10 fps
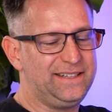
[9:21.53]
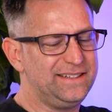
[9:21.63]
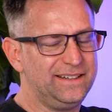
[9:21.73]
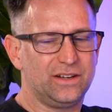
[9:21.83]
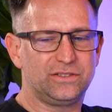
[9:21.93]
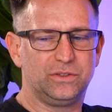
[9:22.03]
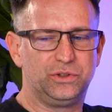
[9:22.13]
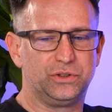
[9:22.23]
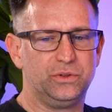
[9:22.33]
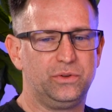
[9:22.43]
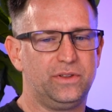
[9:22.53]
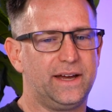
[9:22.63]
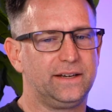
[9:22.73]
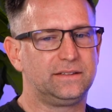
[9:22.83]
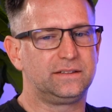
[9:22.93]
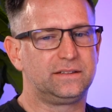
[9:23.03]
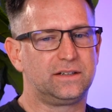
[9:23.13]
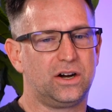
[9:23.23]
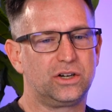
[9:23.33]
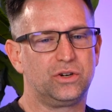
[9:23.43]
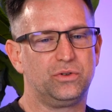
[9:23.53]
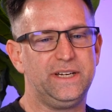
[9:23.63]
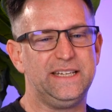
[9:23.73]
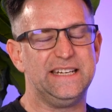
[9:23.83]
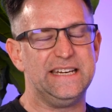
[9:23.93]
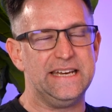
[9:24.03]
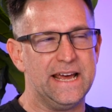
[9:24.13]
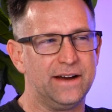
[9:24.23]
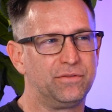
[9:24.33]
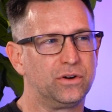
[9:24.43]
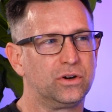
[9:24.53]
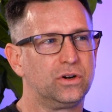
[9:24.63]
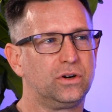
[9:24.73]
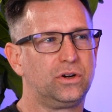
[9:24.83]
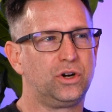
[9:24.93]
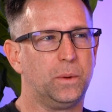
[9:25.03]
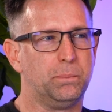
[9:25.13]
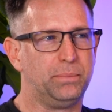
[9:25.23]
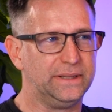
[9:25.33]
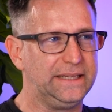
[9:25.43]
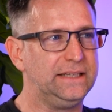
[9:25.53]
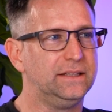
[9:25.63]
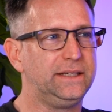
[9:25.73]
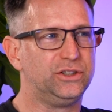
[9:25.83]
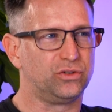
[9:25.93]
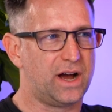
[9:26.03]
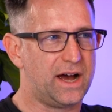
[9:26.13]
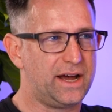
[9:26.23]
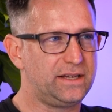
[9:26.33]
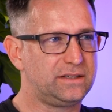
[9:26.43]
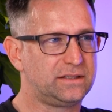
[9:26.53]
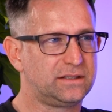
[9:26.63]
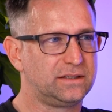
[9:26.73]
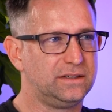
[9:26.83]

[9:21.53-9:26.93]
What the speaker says: Isn't it also true that concrete never completely dries?